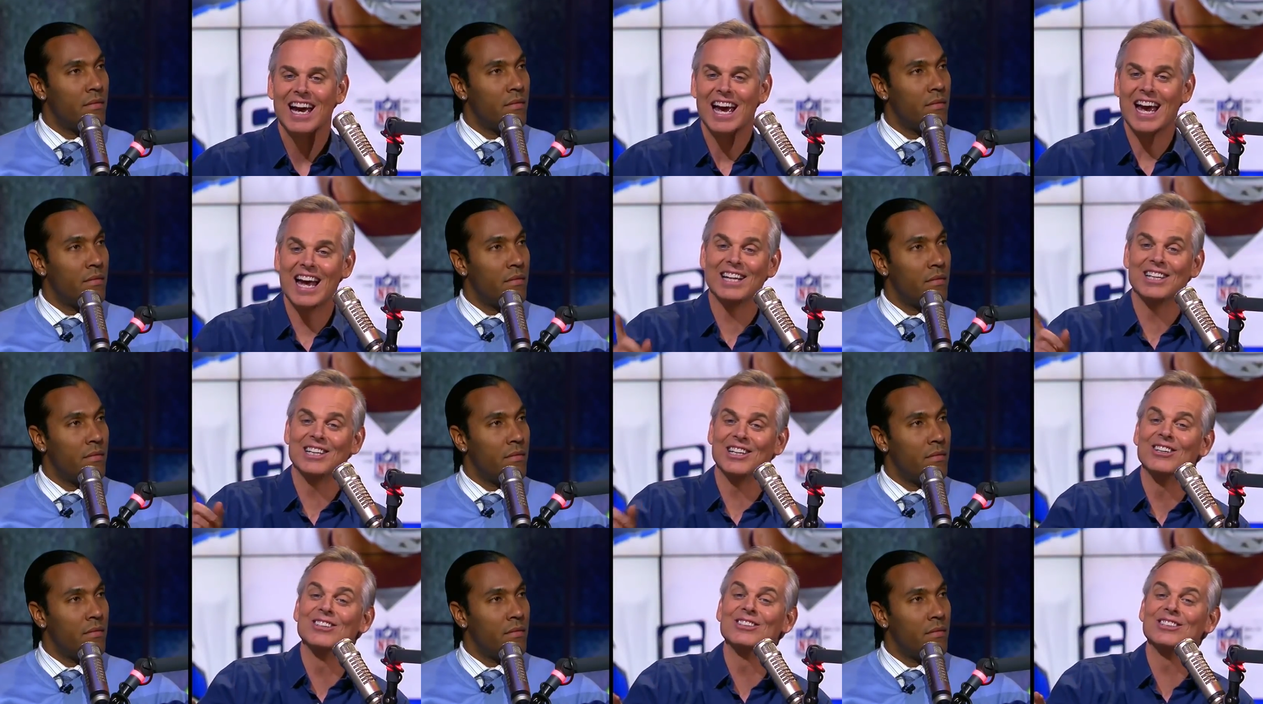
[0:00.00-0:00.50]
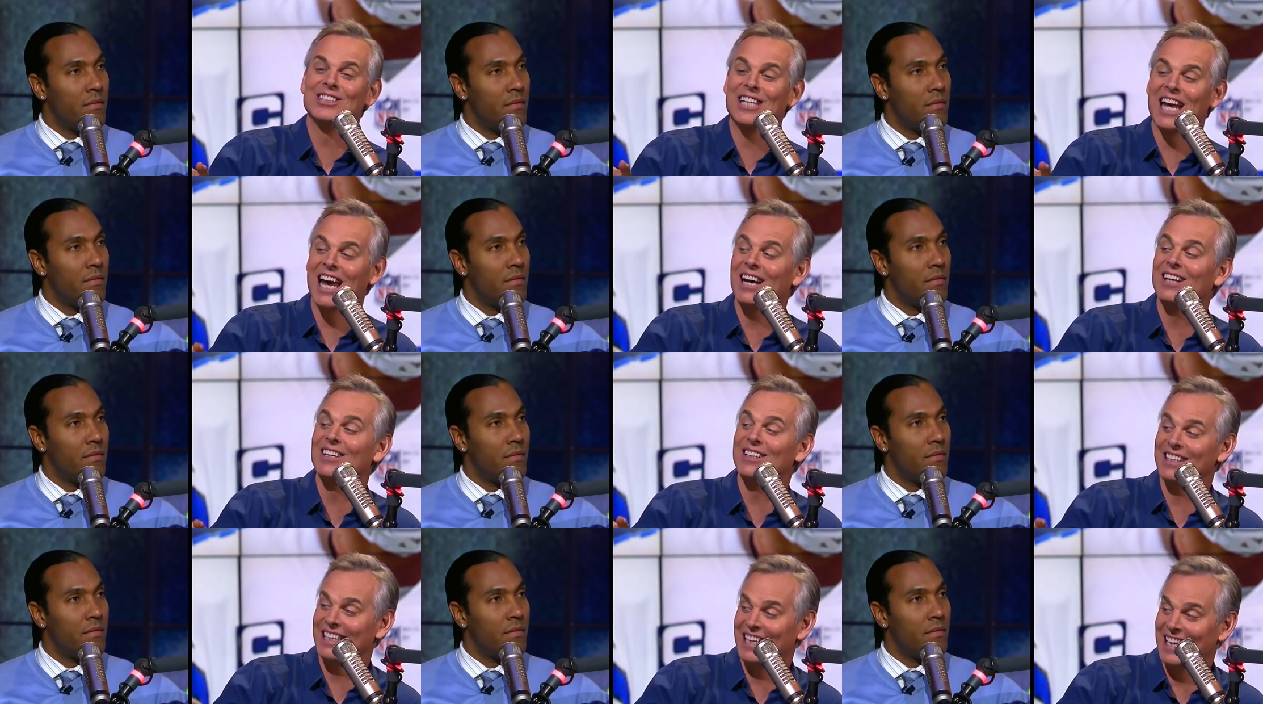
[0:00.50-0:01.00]
Speaker 1: And you're
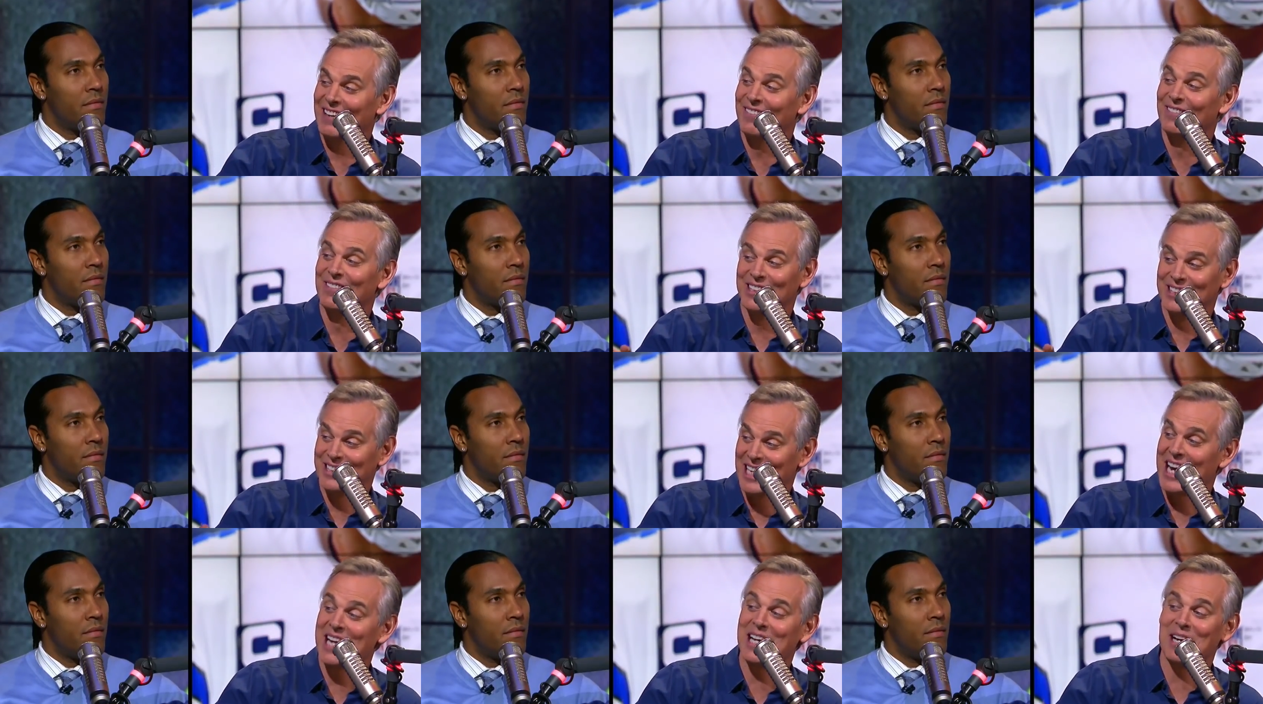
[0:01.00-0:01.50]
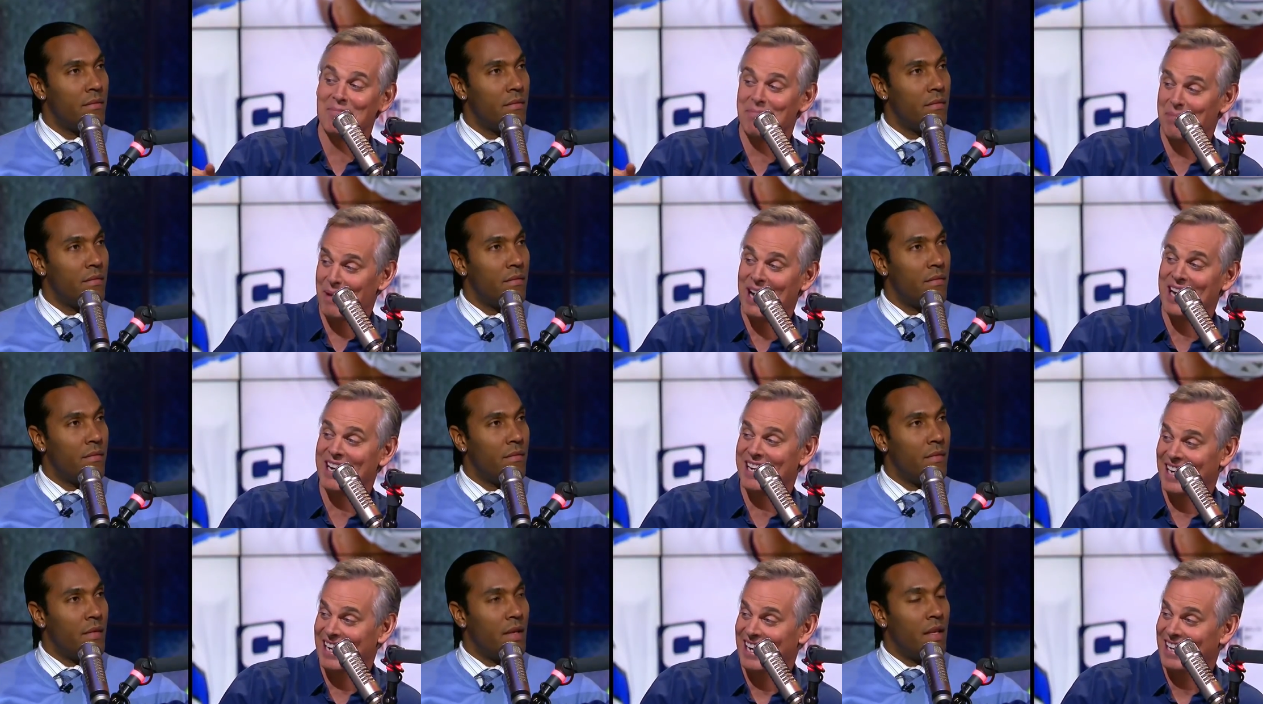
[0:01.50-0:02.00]
telling him to take a
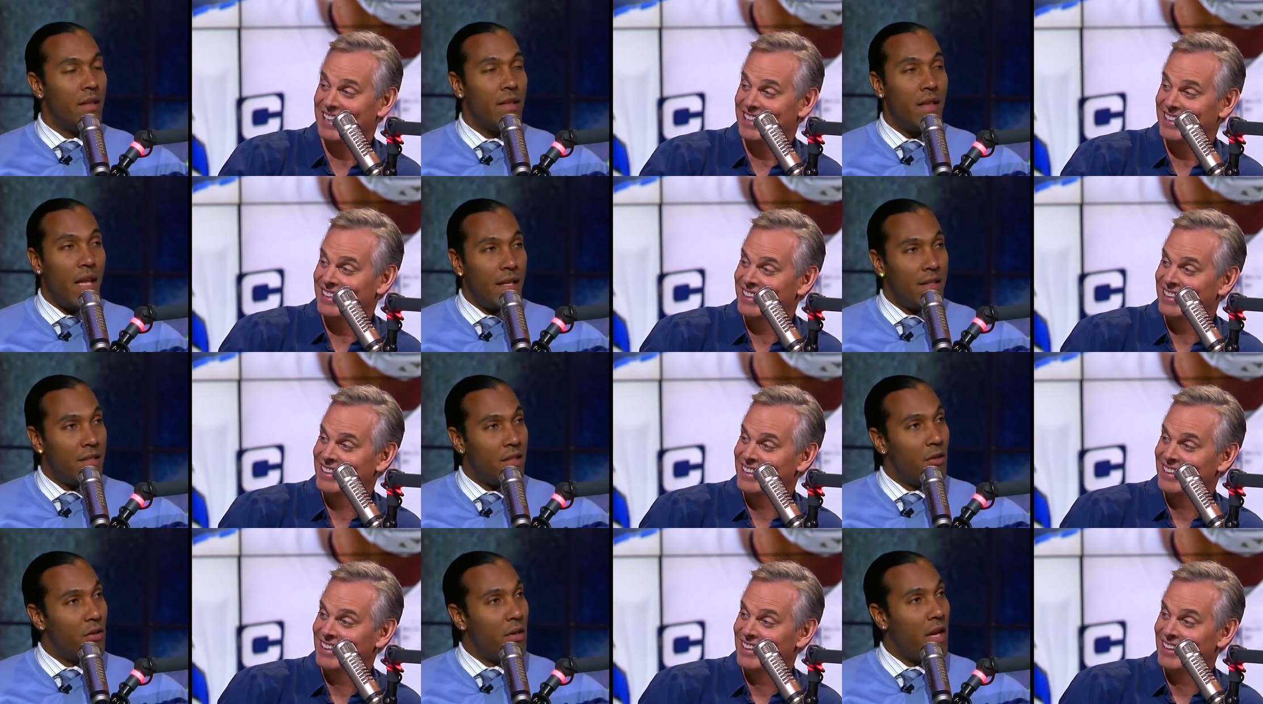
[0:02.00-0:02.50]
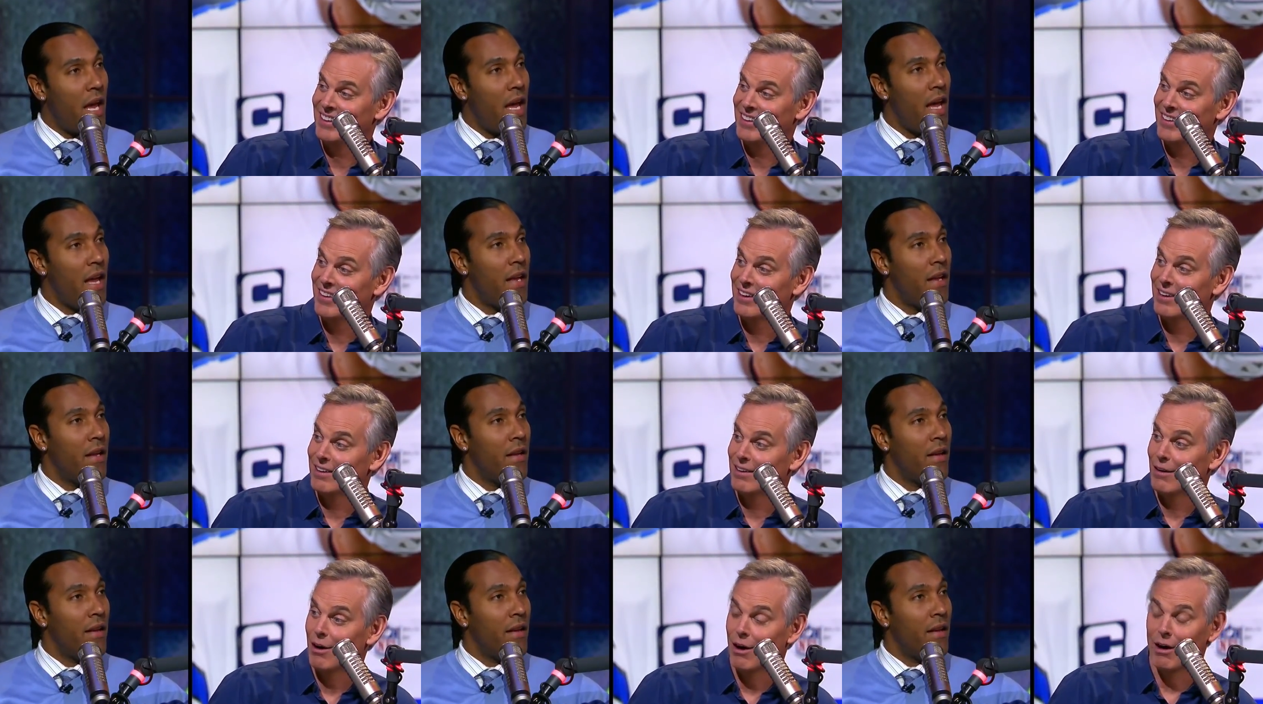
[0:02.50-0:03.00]
pay cut. That's
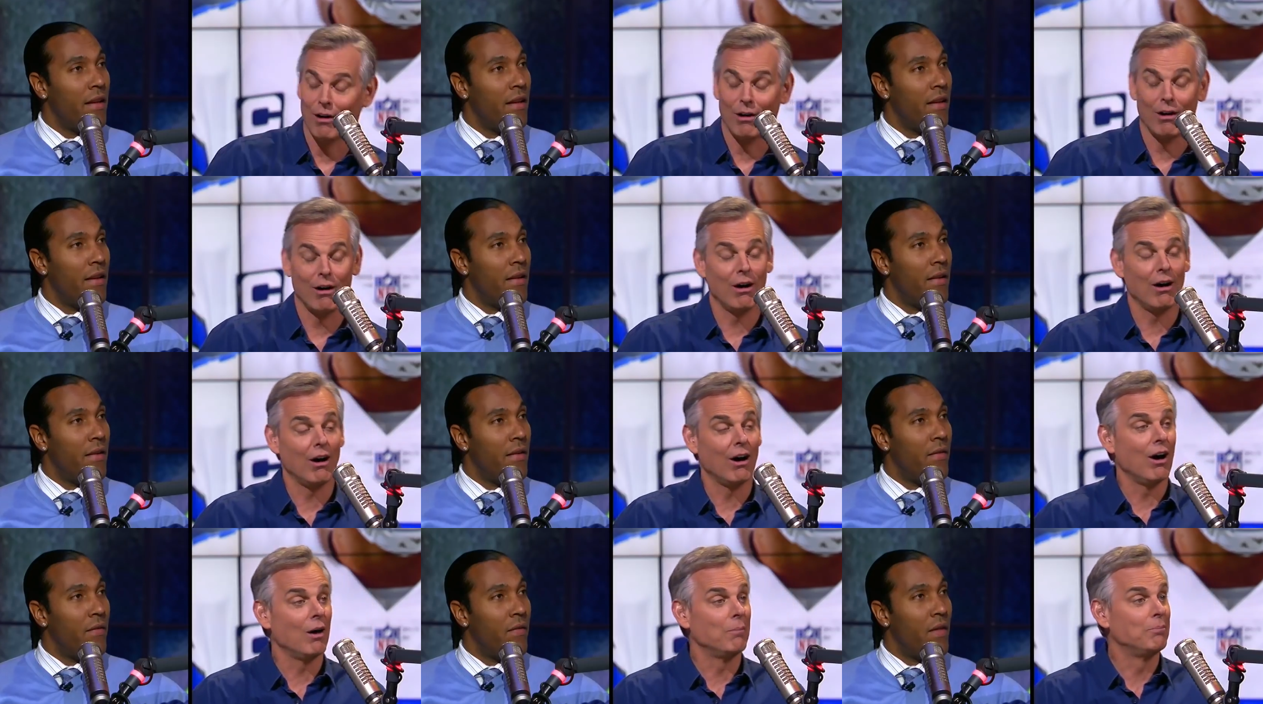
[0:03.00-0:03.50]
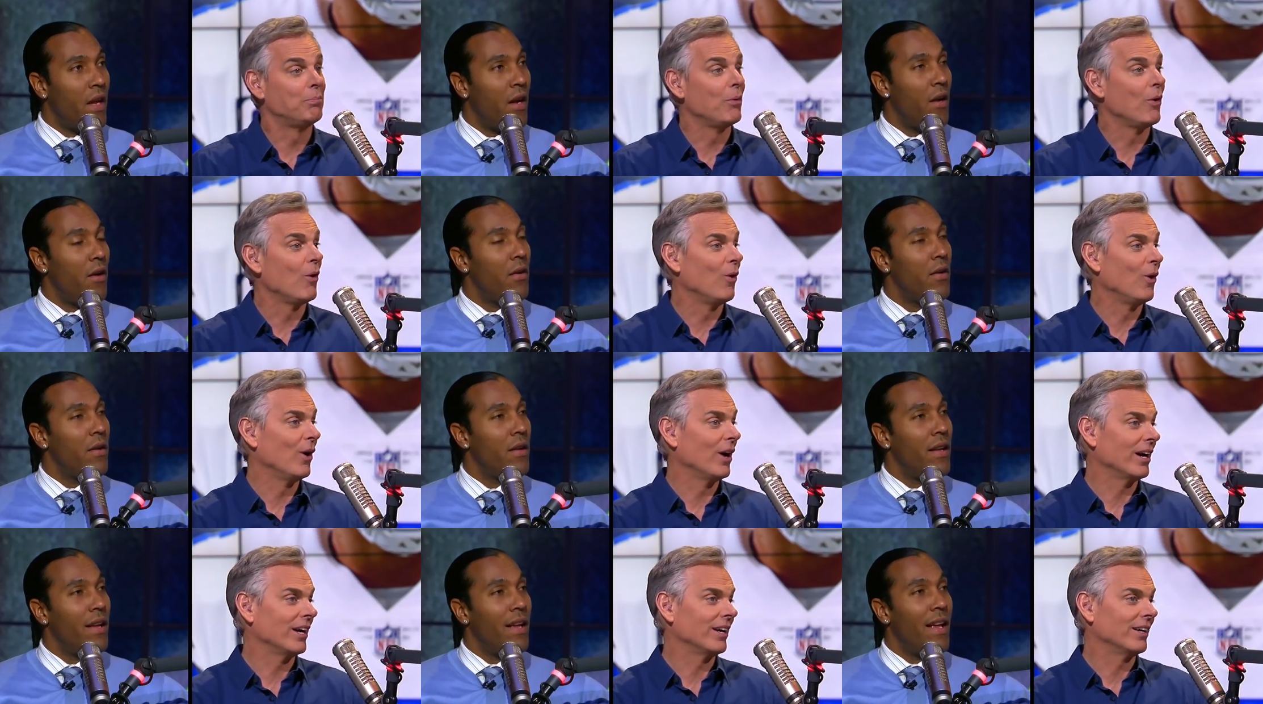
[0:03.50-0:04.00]
okay. Oh,
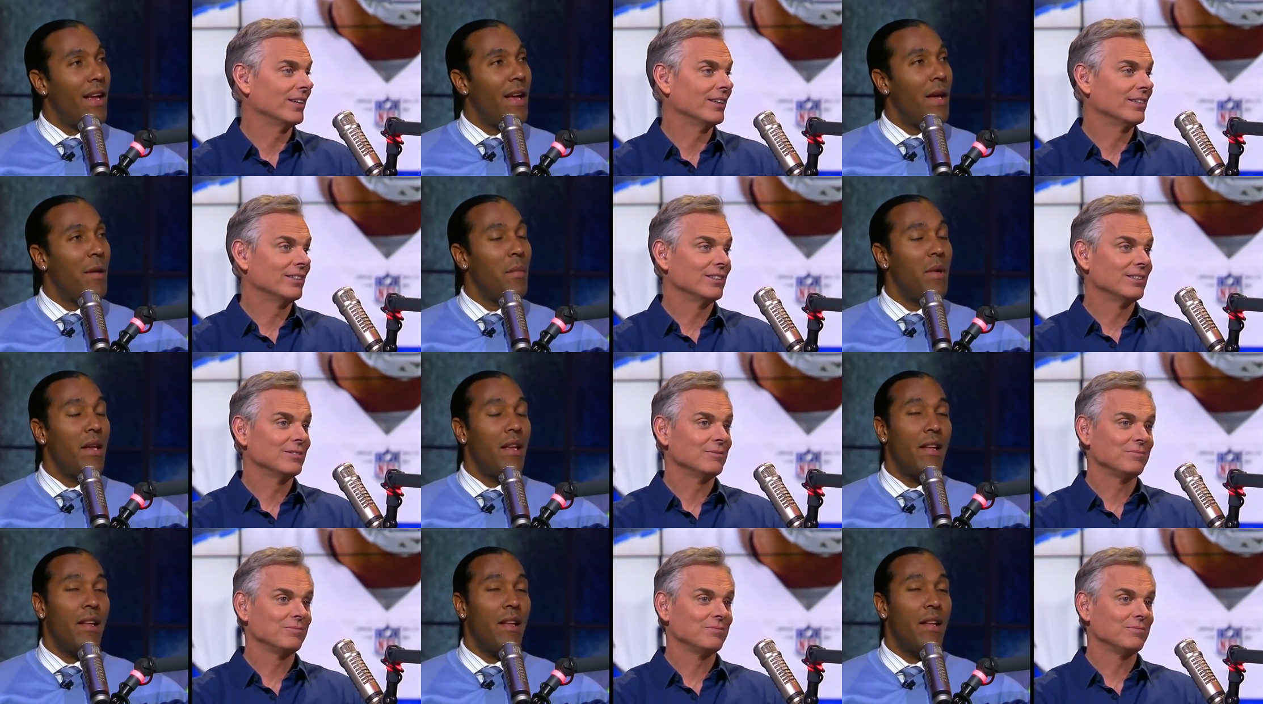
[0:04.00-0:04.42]
boy. Uh, I mean,